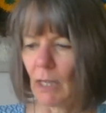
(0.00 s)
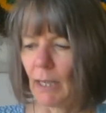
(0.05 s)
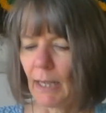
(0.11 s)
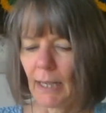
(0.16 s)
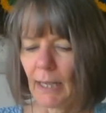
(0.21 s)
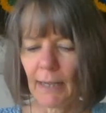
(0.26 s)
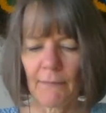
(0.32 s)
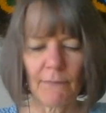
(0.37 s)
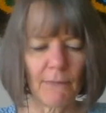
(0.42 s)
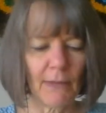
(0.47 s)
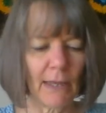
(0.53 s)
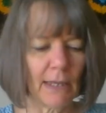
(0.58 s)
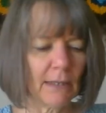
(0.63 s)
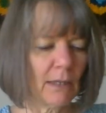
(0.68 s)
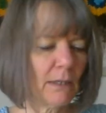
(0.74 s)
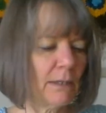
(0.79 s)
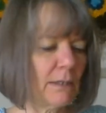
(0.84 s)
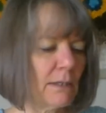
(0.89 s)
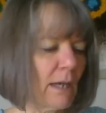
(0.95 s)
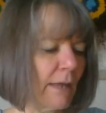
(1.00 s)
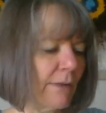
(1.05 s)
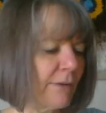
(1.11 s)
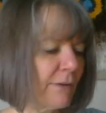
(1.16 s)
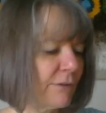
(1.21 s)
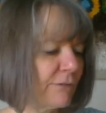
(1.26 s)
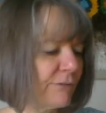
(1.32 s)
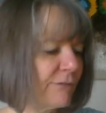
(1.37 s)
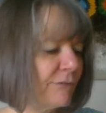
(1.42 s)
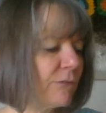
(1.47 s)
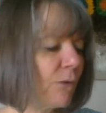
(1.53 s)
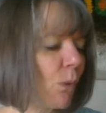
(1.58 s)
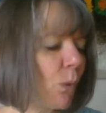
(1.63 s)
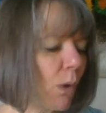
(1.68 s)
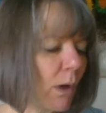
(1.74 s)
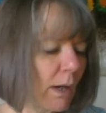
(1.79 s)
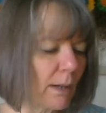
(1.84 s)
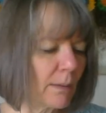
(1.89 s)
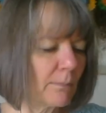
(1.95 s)
And then another
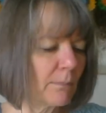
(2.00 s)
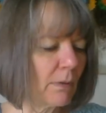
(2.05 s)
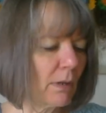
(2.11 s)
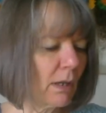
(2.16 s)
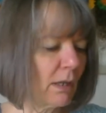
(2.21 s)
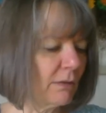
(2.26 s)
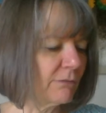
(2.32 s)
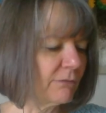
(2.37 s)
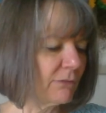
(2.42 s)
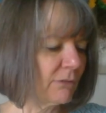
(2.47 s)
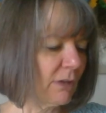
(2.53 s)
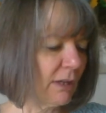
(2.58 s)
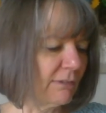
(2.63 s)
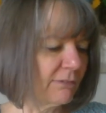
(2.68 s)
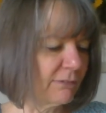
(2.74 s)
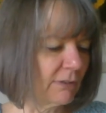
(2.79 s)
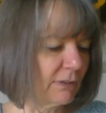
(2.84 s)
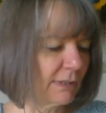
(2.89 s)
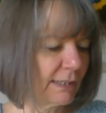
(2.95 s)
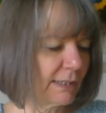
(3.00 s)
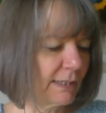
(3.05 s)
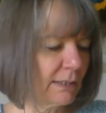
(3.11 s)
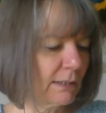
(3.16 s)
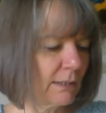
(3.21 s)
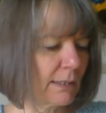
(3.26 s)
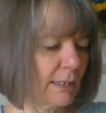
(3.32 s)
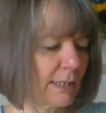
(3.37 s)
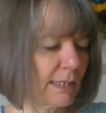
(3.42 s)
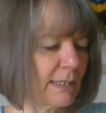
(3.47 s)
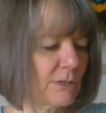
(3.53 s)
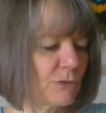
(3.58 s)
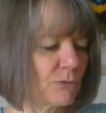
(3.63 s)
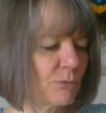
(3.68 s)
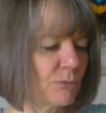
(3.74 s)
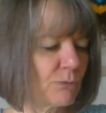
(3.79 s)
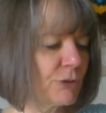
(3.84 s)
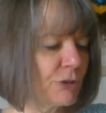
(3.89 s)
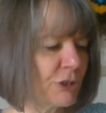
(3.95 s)
form of ruffling is
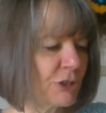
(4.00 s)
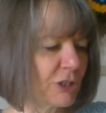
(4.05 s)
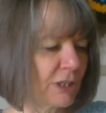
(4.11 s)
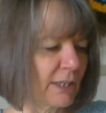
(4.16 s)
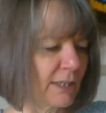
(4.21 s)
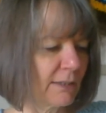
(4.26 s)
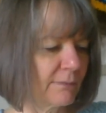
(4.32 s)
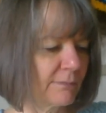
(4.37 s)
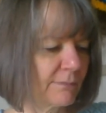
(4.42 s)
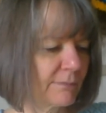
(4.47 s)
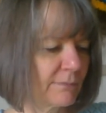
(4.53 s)
ruching.